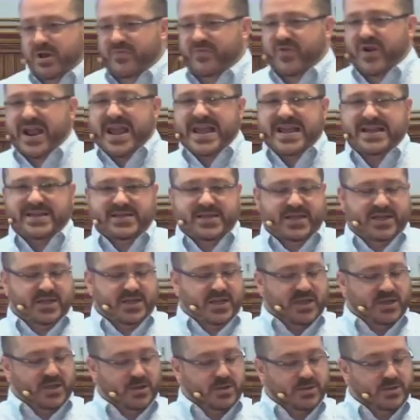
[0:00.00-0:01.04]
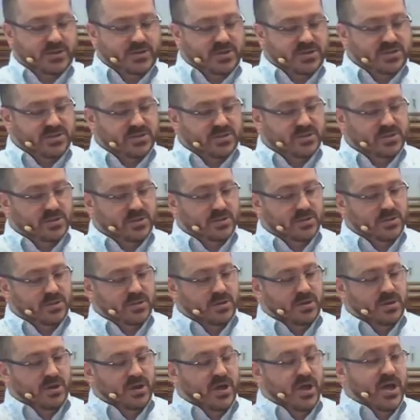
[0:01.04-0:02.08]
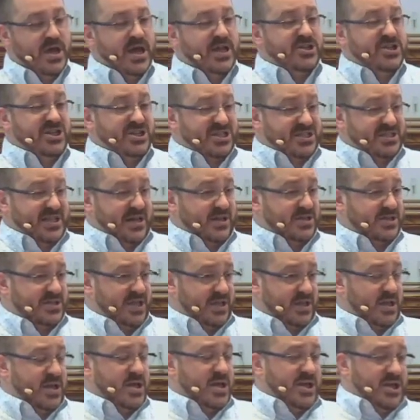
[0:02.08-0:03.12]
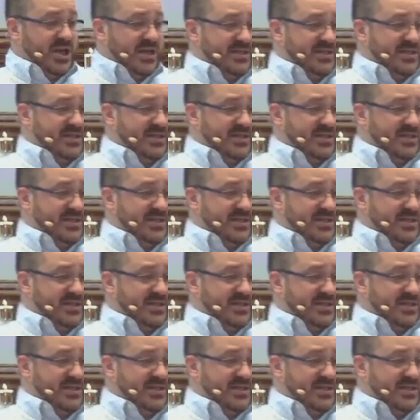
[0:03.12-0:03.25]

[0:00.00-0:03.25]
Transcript: 18 years. And Jesus tells us that it,